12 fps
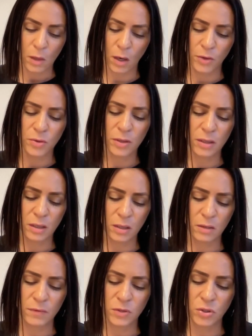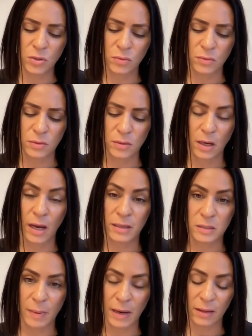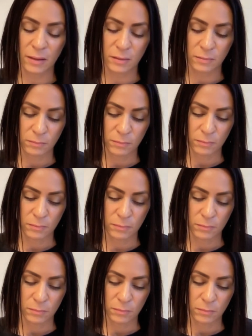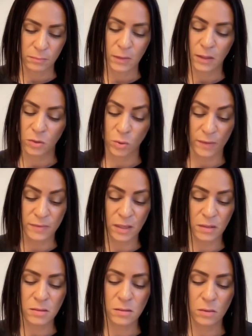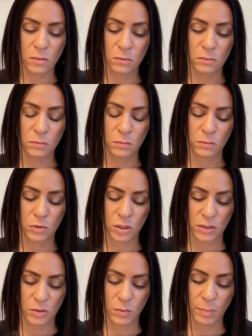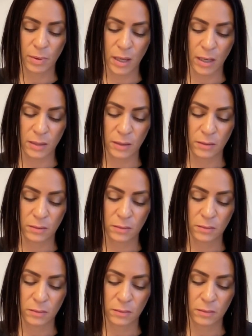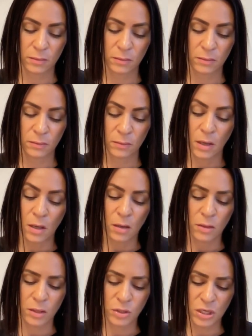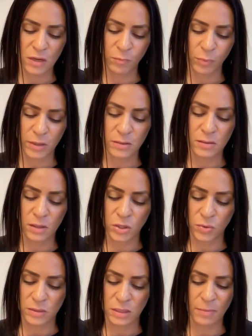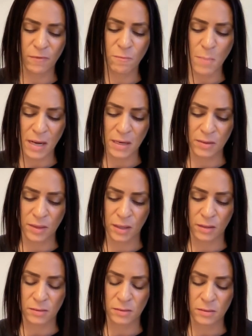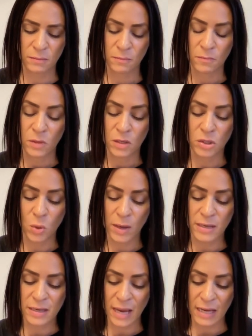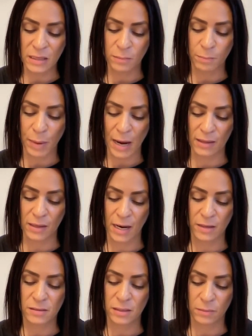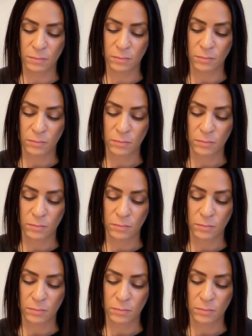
"Are you the king of the Jews?" asked Pilate. "You have said so," Jesus replied. The chief priests accused him of many things. So again, Pilate asked him,